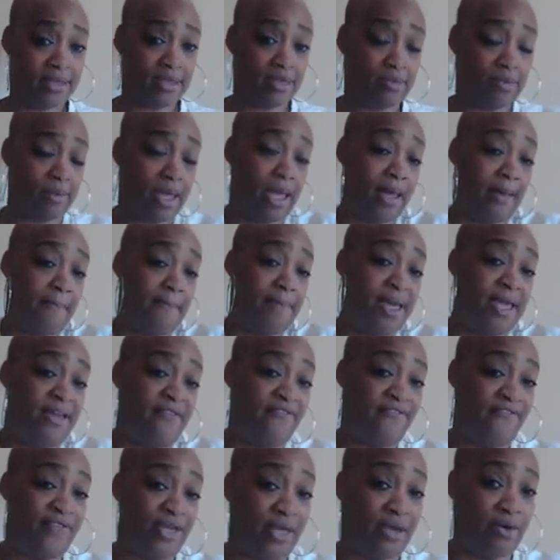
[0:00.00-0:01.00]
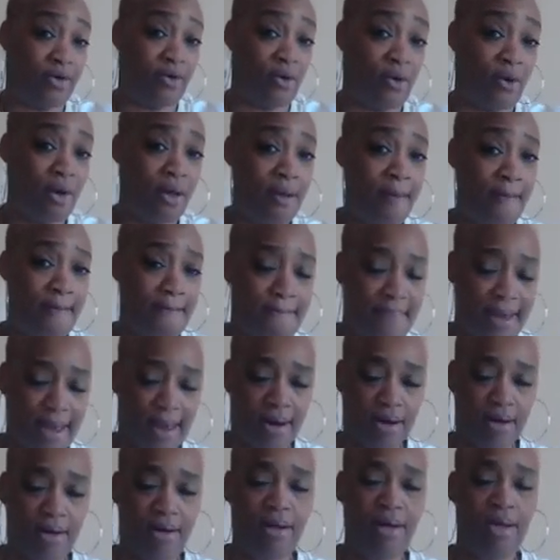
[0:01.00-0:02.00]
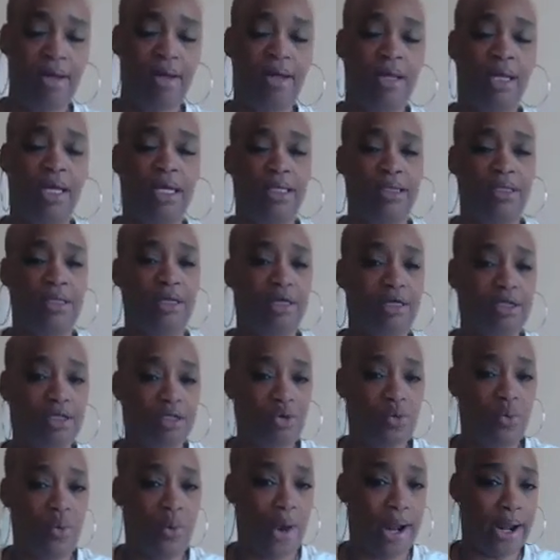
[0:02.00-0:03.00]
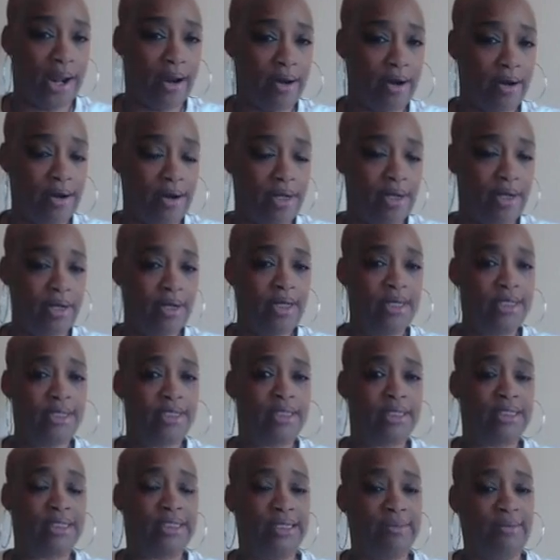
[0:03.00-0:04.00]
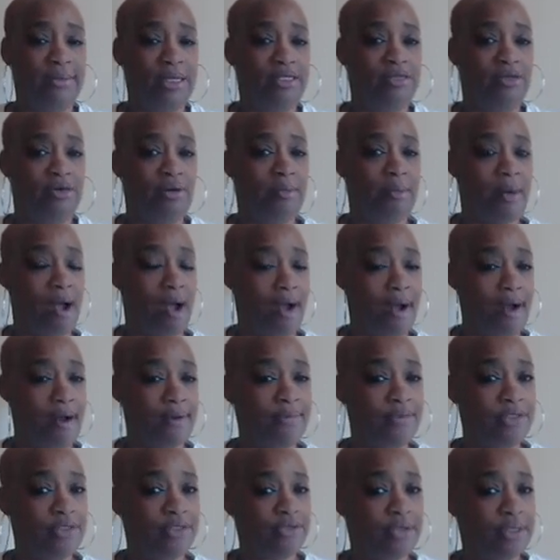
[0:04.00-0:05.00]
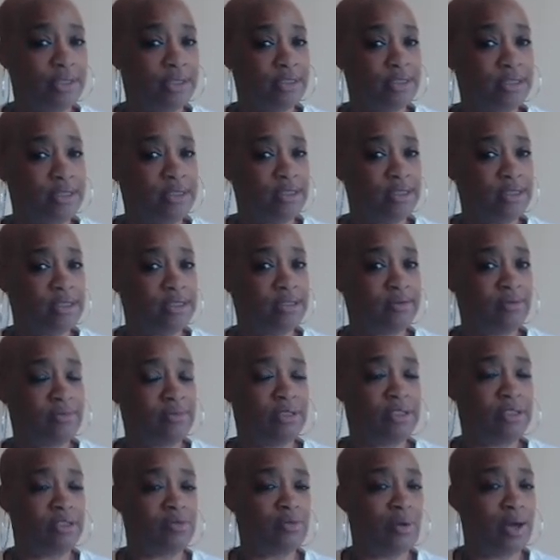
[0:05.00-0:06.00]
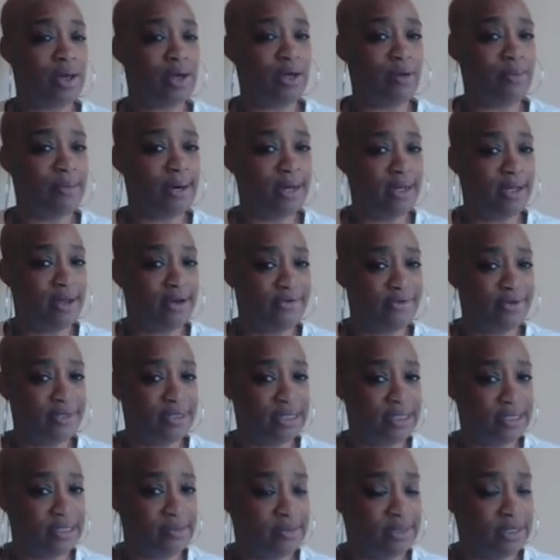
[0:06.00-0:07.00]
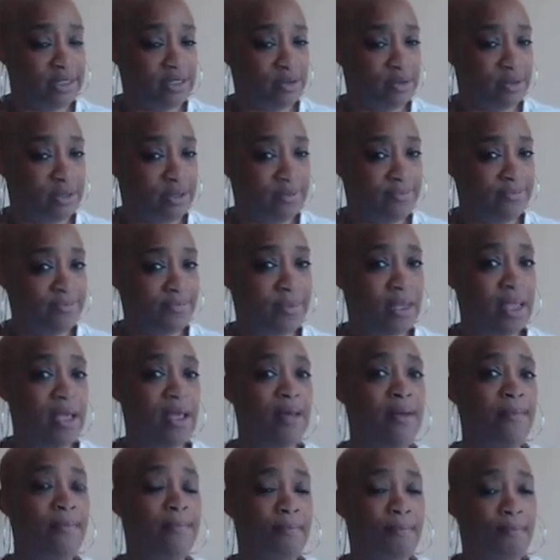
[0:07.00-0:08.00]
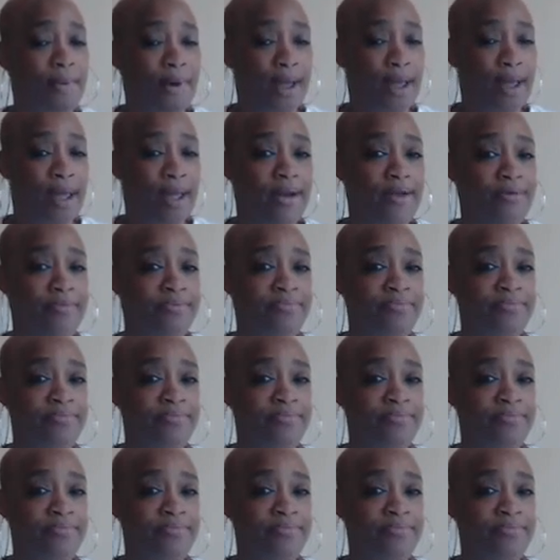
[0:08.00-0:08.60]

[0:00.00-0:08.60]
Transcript: to make me feel better. It looks weird to see me doing my arm stretches, which is why nobody ever sees me do them, but